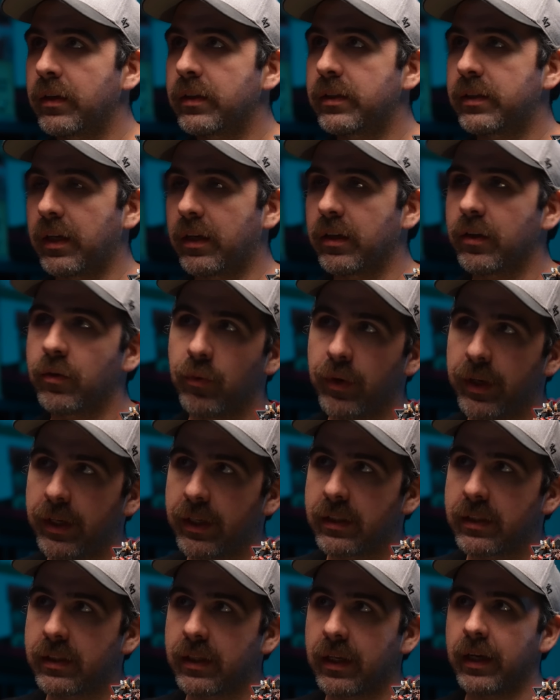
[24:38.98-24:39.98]
Stealth
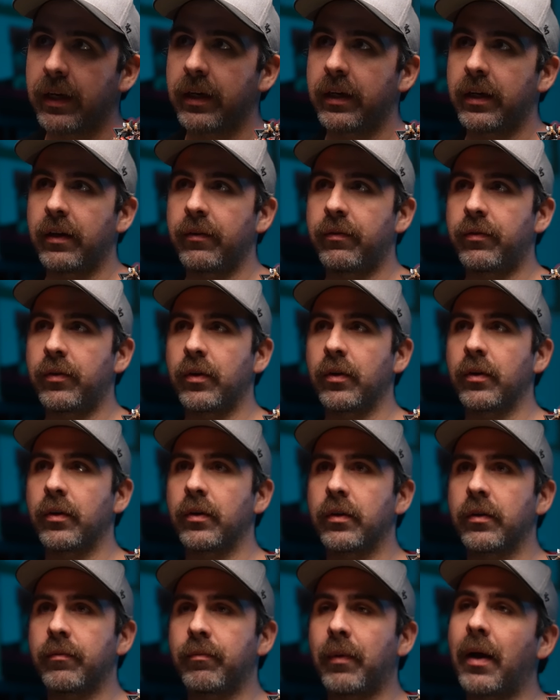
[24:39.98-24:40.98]
reads that if
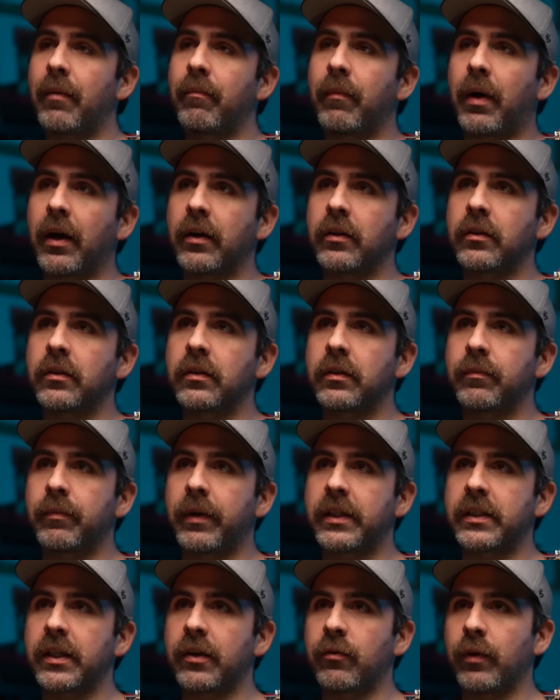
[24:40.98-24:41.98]
my model
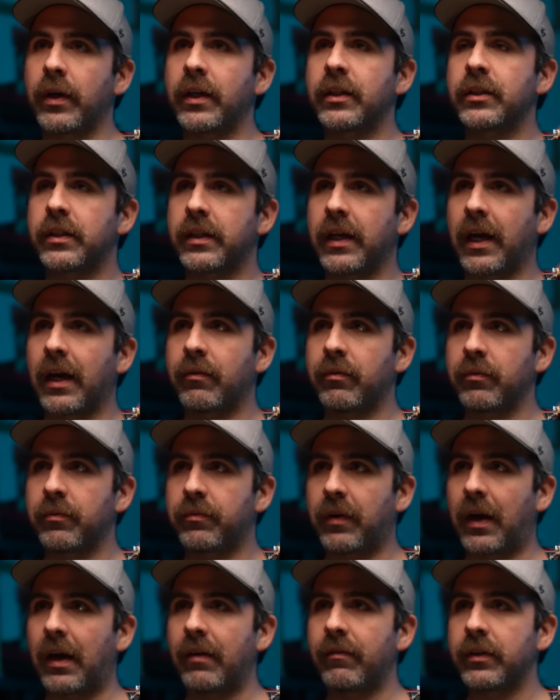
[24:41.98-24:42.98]
makes a ranged attack from
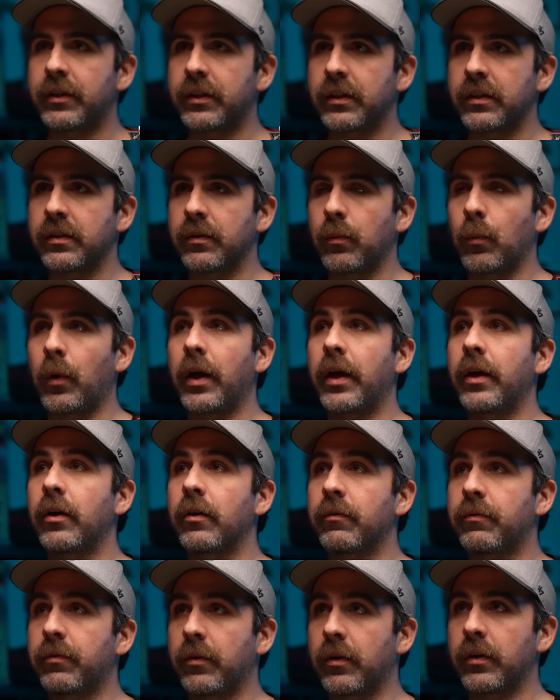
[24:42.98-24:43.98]
5 inches away or
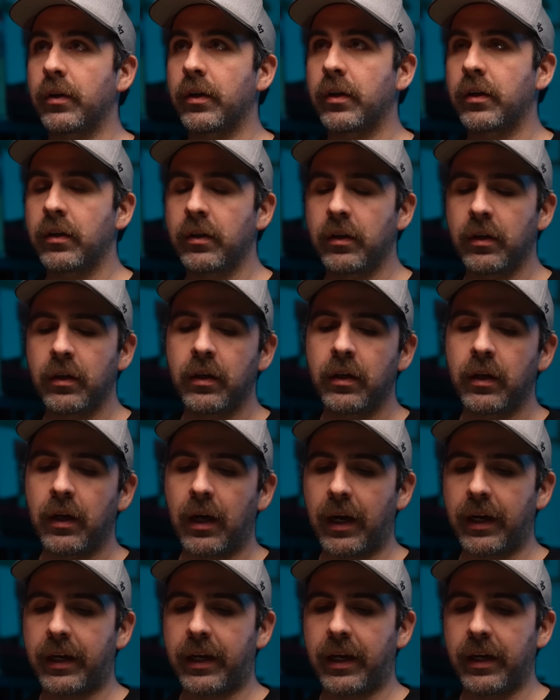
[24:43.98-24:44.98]
further,
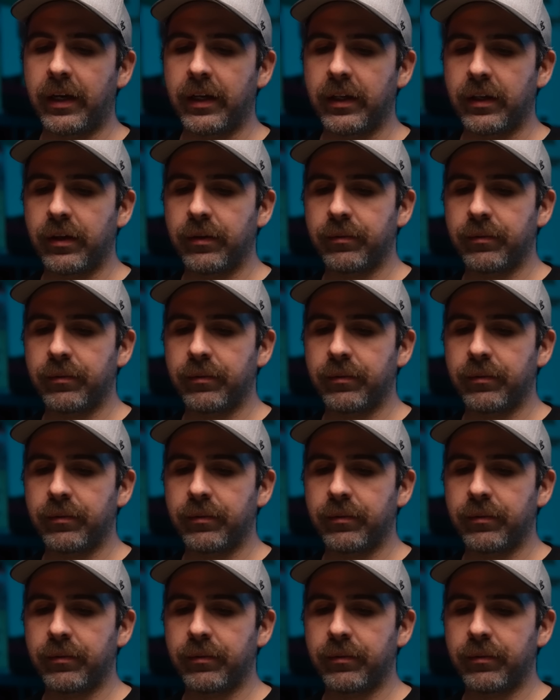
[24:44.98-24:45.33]
I can't hit